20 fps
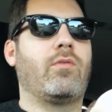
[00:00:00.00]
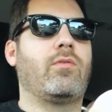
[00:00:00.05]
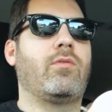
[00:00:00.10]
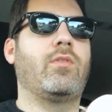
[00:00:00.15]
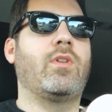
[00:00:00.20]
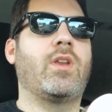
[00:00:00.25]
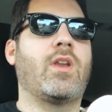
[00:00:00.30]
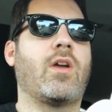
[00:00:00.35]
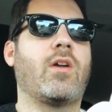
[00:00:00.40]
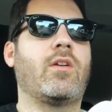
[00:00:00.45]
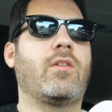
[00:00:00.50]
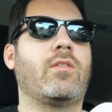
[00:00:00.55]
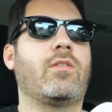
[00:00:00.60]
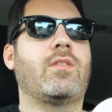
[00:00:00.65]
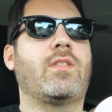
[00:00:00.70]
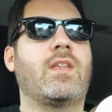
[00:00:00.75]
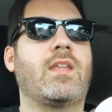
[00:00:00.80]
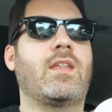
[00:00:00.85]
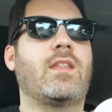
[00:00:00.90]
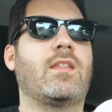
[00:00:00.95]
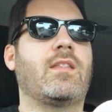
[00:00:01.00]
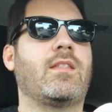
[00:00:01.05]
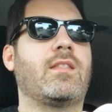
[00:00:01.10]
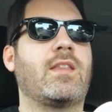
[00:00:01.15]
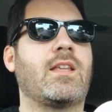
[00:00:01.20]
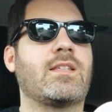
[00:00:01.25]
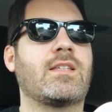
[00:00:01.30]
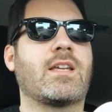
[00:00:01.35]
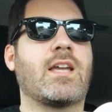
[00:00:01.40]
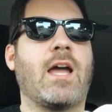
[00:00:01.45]
you know,
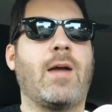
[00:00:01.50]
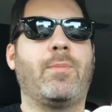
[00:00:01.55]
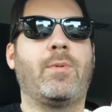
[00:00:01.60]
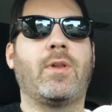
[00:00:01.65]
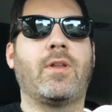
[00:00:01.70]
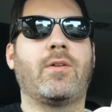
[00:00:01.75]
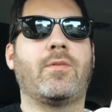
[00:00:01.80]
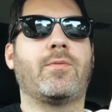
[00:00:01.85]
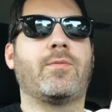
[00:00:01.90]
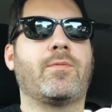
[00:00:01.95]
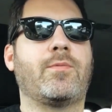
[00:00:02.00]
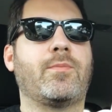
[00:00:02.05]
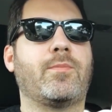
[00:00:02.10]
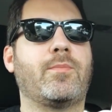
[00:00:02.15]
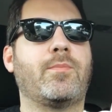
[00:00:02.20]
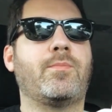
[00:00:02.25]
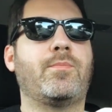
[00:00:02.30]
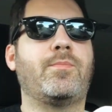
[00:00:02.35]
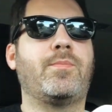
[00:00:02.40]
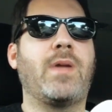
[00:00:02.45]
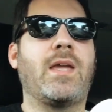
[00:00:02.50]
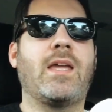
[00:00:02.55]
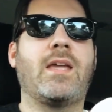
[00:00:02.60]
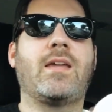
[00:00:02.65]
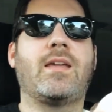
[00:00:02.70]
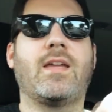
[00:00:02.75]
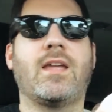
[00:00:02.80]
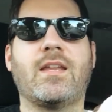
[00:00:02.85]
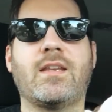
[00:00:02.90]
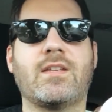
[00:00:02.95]
there's a couple of
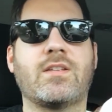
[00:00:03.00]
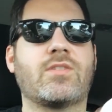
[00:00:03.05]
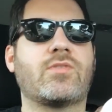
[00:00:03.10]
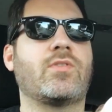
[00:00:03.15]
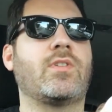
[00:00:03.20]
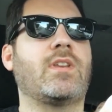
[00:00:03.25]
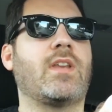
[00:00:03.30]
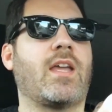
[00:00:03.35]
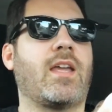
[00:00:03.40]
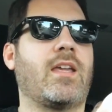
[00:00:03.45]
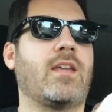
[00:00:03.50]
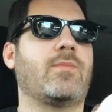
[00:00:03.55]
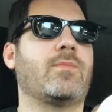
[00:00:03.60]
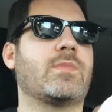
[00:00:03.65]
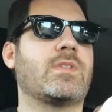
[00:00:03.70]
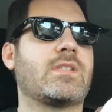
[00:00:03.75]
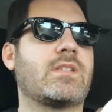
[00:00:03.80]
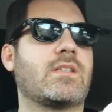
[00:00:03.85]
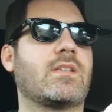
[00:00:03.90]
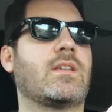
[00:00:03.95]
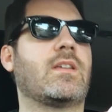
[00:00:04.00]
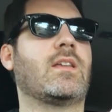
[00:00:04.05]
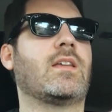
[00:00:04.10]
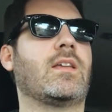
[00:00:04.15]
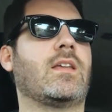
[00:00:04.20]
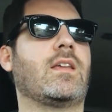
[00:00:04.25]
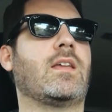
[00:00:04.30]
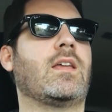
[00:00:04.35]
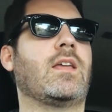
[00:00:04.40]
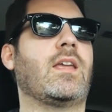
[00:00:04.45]
big industry names
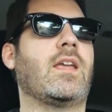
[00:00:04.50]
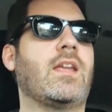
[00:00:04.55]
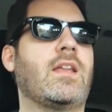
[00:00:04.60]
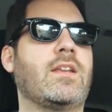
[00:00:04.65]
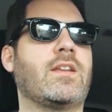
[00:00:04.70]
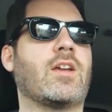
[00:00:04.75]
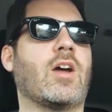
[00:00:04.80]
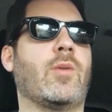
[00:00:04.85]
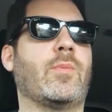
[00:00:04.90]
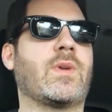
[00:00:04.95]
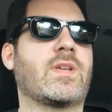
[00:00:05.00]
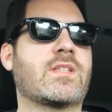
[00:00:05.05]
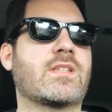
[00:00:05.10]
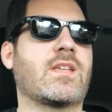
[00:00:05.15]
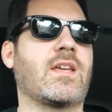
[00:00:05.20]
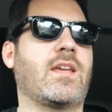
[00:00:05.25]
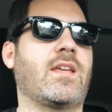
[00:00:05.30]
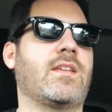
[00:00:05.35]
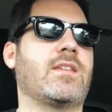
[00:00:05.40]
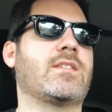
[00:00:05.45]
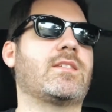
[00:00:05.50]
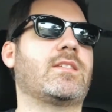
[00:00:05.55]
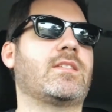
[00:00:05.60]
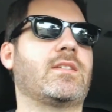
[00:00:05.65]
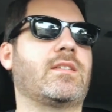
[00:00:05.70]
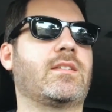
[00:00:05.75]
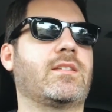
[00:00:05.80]
in Comicsgate.